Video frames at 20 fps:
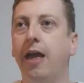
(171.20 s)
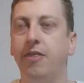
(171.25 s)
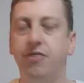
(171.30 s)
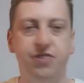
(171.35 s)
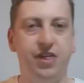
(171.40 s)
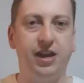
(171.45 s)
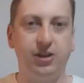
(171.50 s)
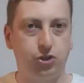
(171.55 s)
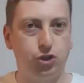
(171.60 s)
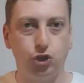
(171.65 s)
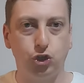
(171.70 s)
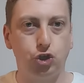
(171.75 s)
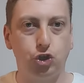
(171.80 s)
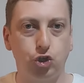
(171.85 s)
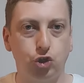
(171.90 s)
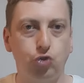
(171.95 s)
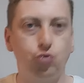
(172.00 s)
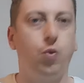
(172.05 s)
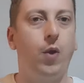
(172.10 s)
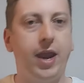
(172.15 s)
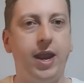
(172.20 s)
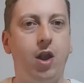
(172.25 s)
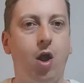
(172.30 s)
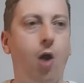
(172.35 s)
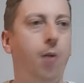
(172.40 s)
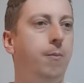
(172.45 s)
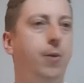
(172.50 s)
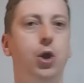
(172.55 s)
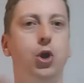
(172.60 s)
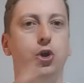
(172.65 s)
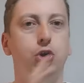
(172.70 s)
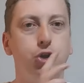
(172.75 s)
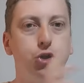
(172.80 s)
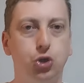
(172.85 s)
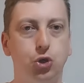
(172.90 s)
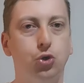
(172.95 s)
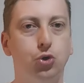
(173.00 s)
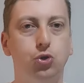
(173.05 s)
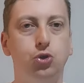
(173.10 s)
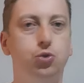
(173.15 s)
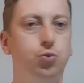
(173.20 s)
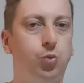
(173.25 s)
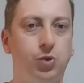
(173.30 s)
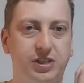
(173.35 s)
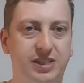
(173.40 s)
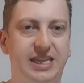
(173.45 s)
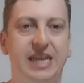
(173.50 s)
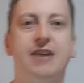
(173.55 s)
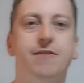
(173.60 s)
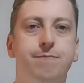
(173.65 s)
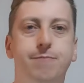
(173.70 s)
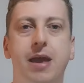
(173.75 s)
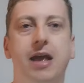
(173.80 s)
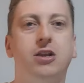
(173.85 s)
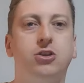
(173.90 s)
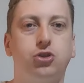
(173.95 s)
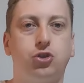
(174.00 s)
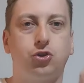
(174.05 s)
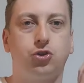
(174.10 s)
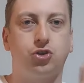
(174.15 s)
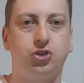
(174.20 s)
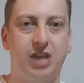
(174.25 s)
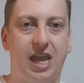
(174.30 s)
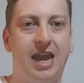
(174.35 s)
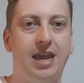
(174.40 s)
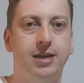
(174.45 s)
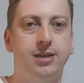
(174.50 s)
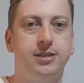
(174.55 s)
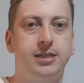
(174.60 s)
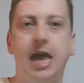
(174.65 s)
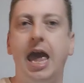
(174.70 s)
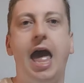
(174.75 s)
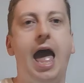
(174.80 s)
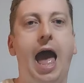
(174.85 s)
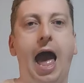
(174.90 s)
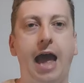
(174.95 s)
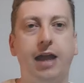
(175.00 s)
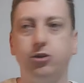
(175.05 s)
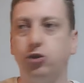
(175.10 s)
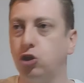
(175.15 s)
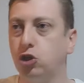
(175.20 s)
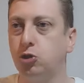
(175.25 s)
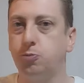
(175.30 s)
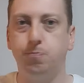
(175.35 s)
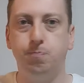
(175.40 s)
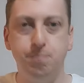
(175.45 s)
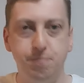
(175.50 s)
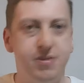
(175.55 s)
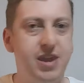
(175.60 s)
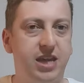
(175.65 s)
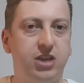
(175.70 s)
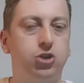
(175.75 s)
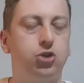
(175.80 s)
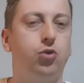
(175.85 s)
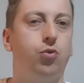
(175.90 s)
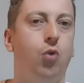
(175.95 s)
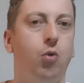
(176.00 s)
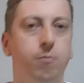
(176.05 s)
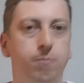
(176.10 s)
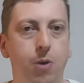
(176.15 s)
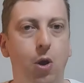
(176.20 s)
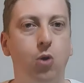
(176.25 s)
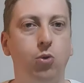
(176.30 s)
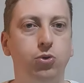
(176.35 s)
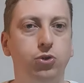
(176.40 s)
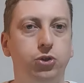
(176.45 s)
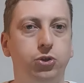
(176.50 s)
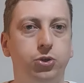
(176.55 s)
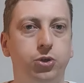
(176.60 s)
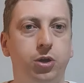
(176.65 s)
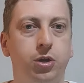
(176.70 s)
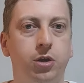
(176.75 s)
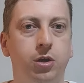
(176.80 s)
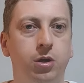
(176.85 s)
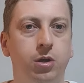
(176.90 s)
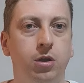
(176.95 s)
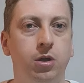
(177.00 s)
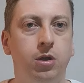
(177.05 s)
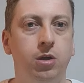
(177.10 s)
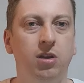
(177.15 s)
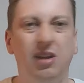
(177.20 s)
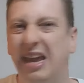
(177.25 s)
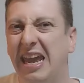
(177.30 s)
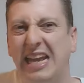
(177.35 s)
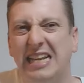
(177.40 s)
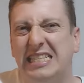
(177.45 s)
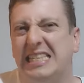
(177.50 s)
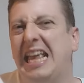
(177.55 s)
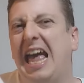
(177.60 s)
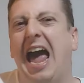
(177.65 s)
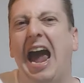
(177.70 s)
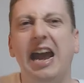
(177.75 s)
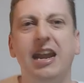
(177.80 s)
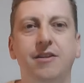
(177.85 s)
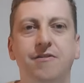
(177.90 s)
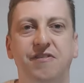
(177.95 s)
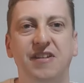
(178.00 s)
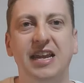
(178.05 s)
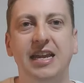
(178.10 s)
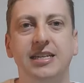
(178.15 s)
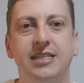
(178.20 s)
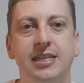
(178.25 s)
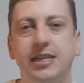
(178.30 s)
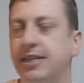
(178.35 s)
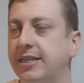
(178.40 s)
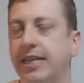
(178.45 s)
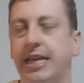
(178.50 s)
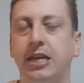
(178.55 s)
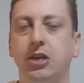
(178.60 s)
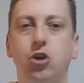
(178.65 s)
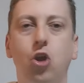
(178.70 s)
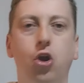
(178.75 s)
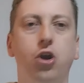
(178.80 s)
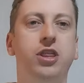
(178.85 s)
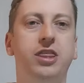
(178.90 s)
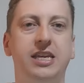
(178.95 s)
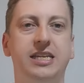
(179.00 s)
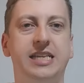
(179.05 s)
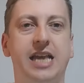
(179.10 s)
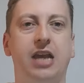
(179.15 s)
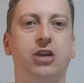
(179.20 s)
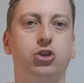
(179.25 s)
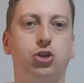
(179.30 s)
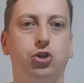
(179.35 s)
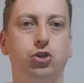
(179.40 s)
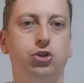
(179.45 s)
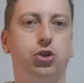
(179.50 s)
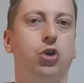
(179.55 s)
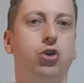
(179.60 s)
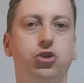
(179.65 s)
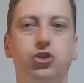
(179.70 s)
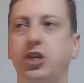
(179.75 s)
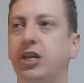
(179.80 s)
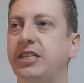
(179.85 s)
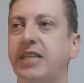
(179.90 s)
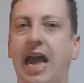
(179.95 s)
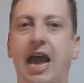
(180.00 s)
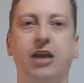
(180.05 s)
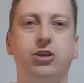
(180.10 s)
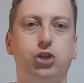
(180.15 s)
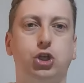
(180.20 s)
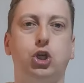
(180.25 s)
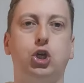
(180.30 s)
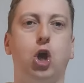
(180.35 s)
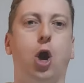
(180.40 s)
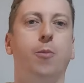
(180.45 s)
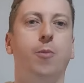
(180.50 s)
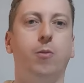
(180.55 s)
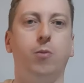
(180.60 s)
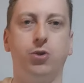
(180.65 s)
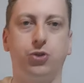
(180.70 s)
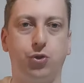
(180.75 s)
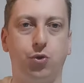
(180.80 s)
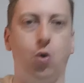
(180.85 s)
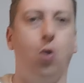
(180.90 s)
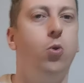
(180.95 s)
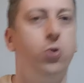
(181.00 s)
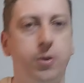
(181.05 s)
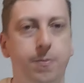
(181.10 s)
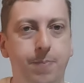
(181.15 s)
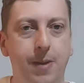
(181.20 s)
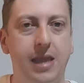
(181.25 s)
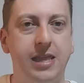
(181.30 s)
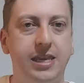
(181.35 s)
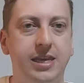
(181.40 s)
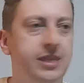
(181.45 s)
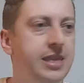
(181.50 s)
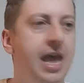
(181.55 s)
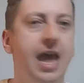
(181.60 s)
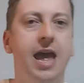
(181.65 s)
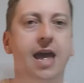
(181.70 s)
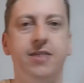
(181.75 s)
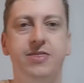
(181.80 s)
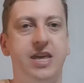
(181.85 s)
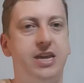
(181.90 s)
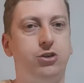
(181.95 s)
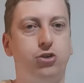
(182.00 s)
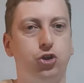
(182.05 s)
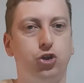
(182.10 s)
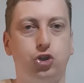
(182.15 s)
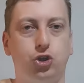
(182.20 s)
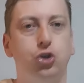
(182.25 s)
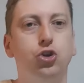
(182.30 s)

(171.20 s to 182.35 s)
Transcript: that just straight up use what Dave Meltzer says and just makes their own post. It's the height of laziness. Like, none of these actual dirt sheets actually come up with their own opinion. They just